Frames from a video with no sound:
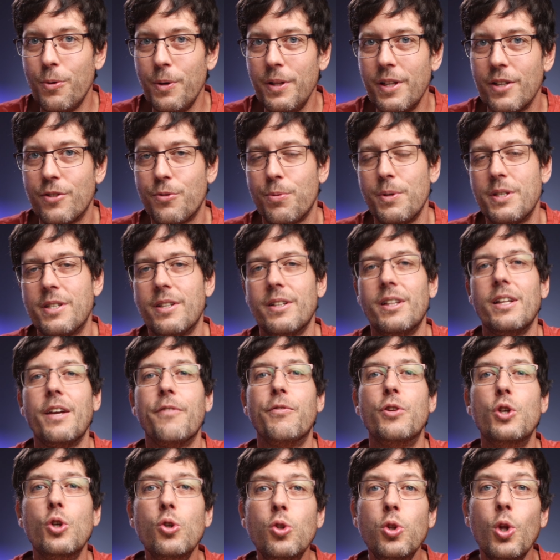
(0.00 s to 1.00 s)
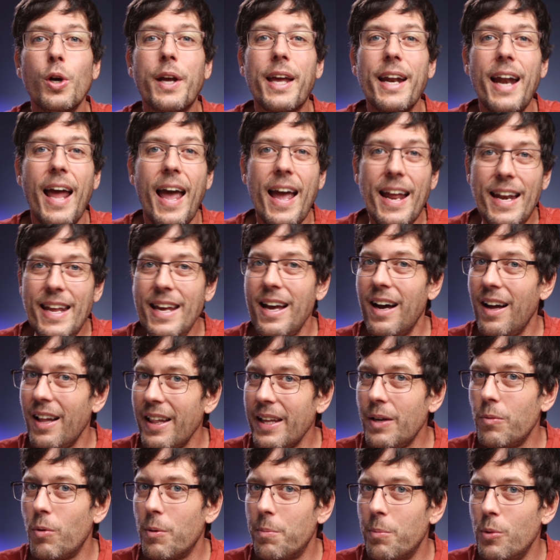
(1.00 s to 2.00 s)
doing this recently, if you look at any
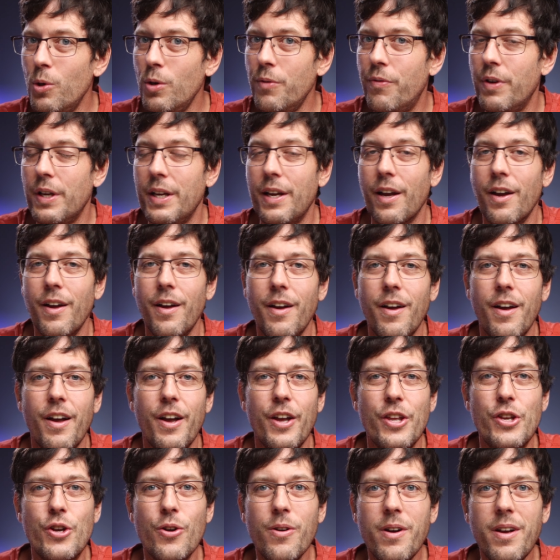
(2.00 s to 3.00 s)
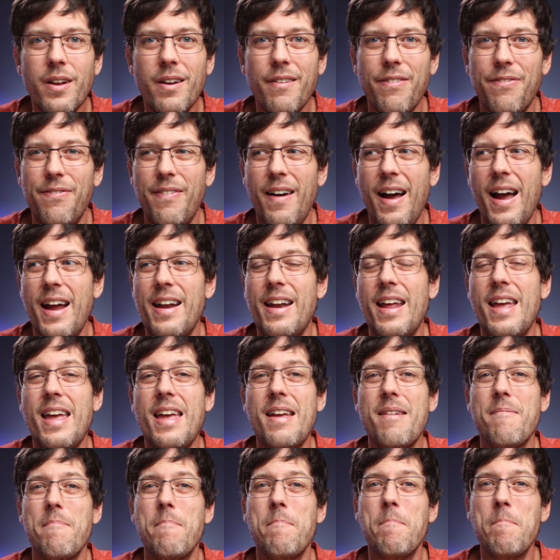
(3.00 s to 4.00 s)
Hollywood movie, you're going to find
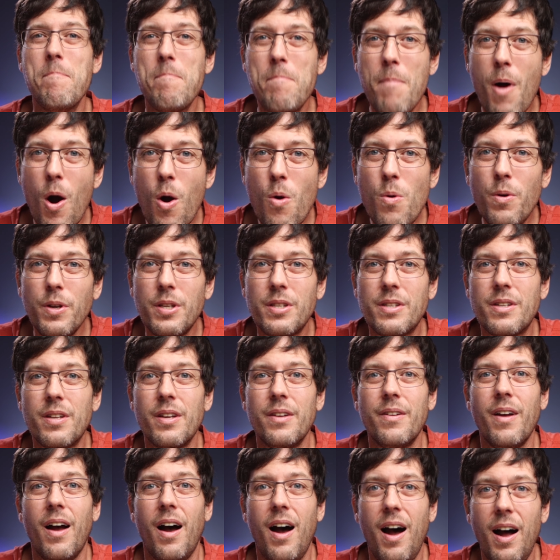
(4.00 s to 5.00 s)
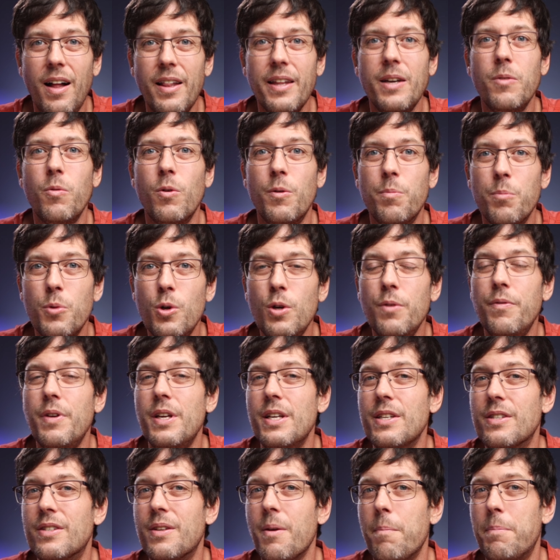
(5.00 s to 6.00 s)
most Hollywood
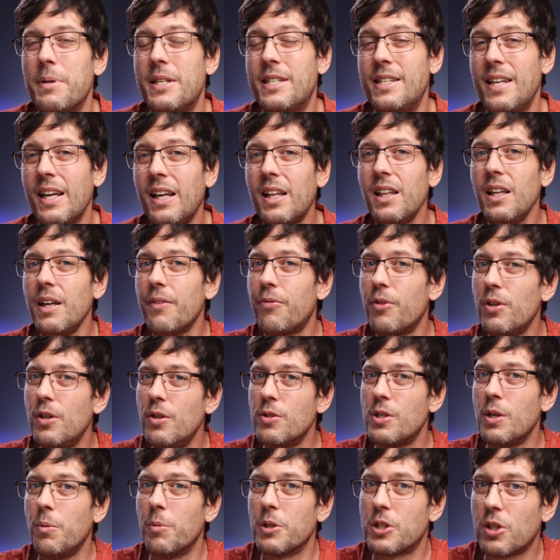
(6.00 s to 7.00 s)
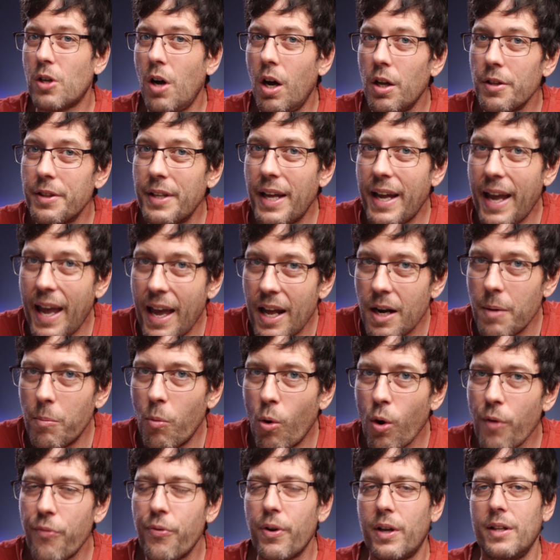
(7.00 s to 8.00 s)
movies, particularly if they're using what's called an
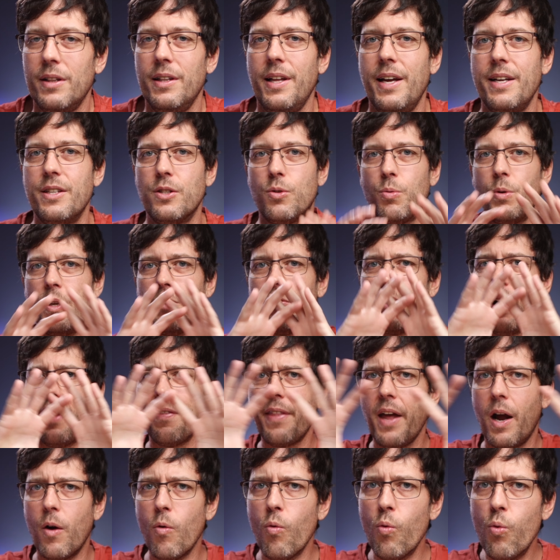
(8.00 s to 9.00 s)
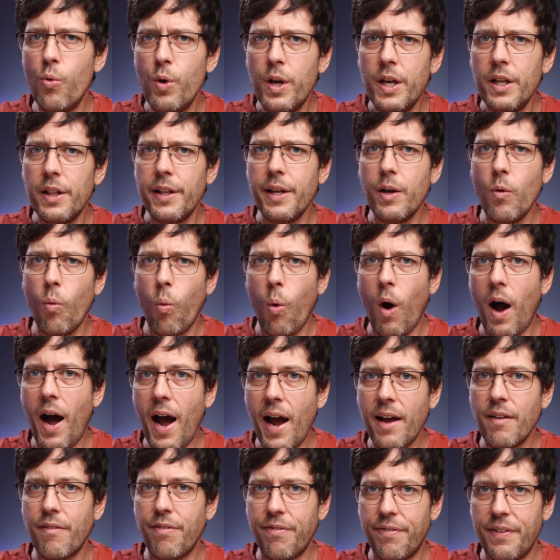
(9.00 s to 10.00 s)
anamorphic lens, where you've got that really
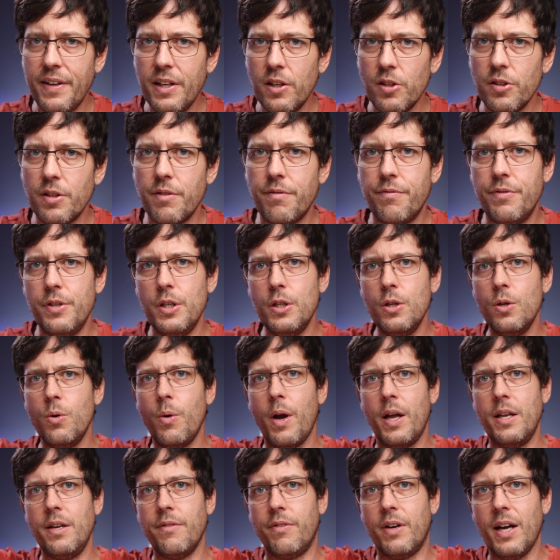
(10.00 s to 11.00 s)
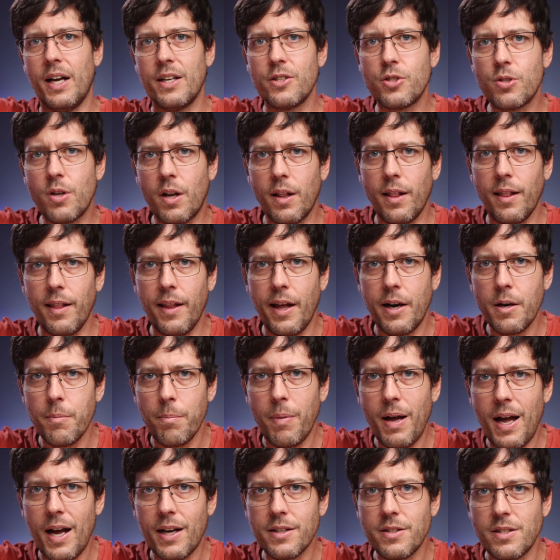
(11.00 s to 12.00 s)
wide field of view and you've got sort of the
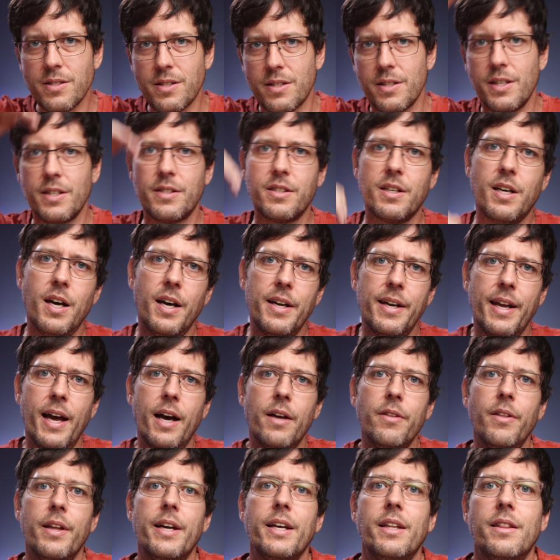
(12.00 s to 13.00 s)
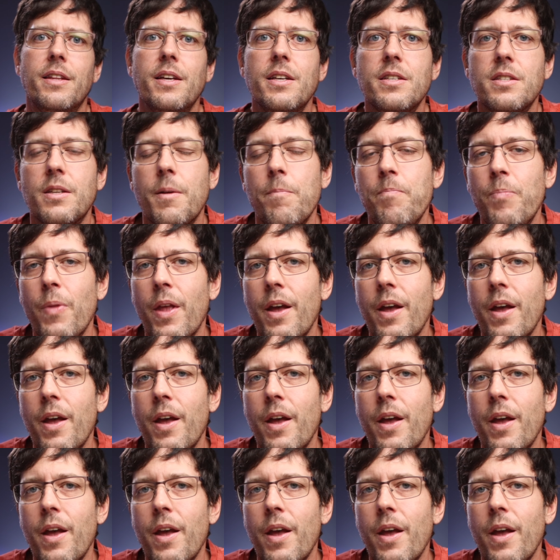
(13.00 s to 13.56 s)
letterboxes and it's cut down like this,